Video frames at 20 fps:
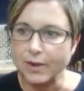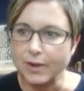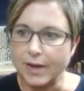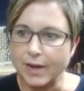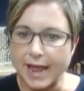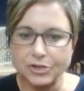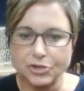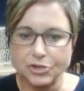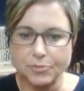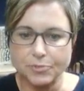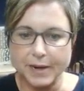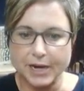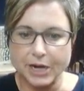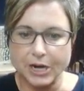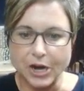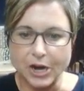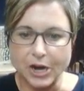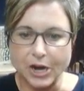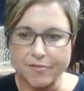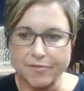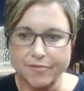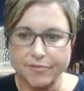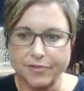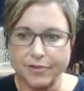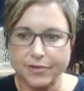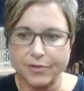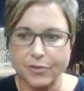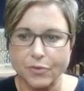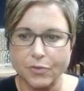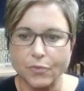want a paragraph
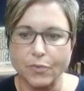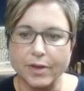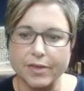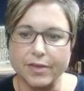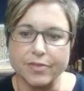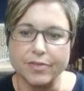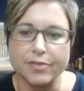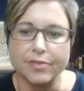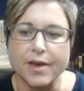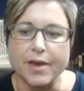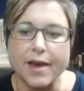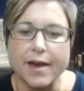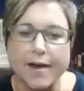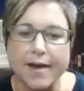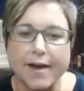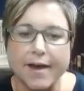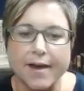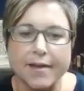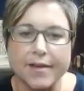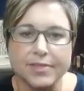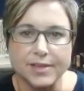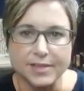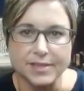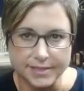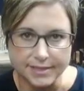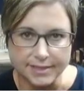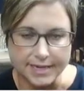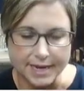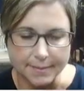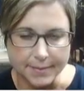with a
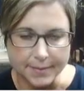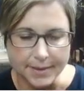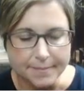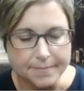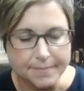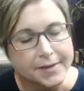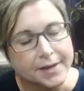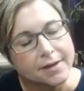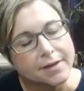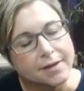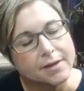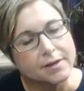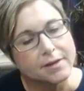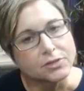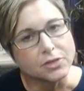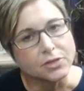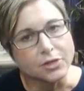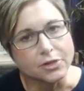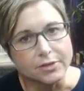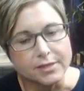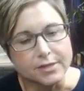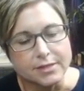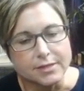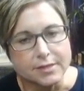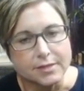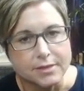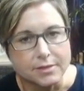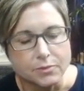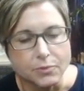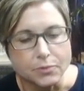thesis statement. So your
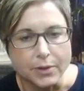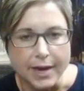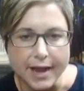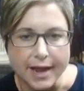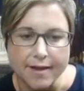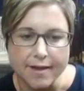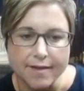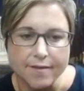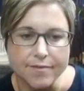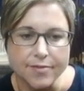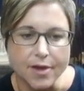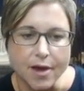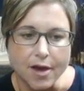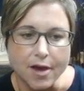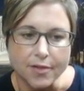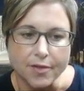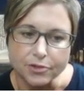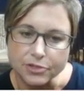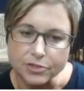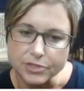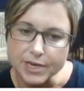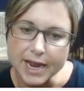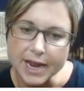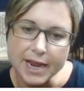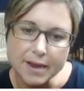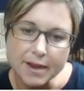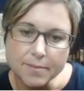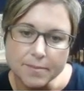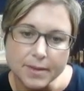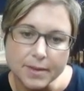thesis would have the author's
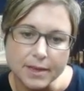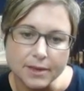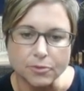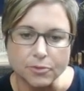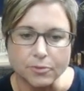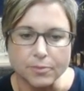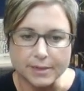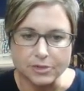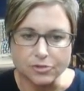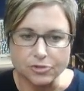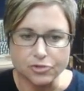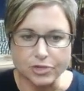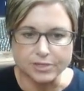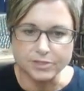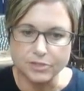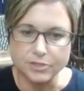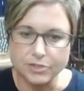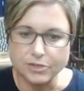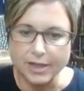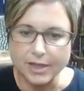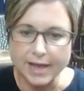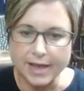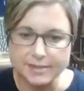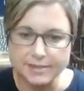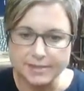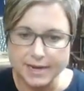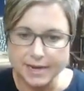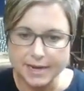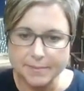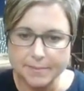name, it'll be just their
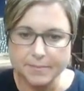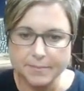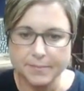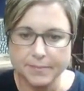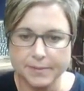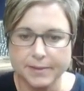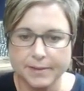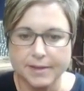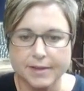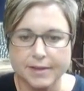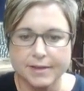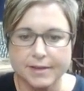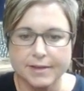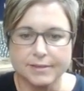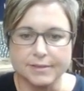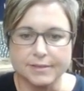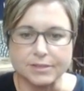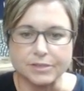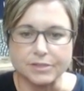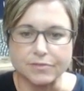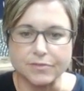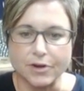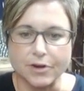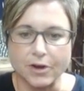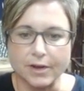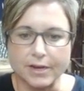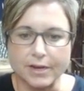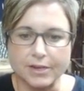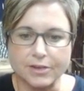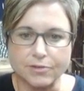last name, since you've
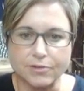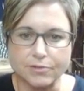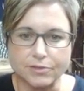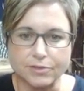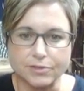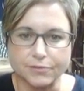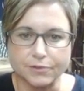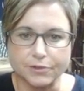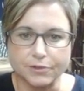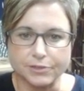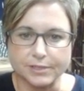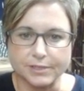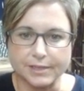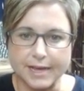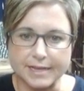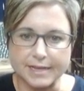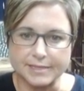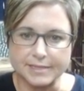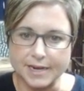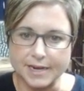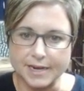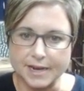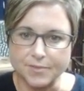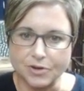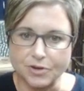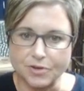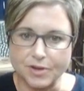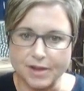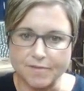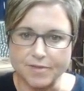already used their first and last name
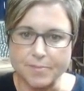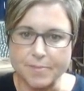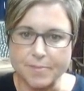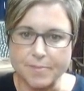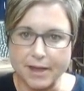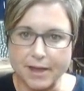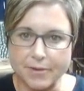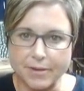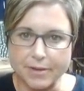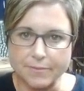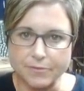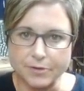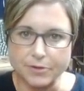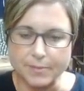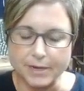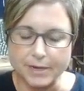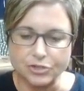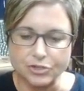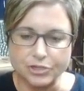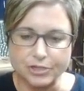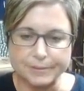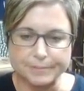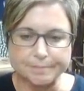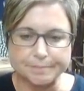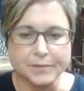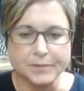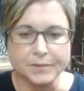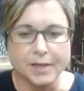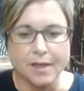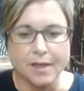when you gave the bio information.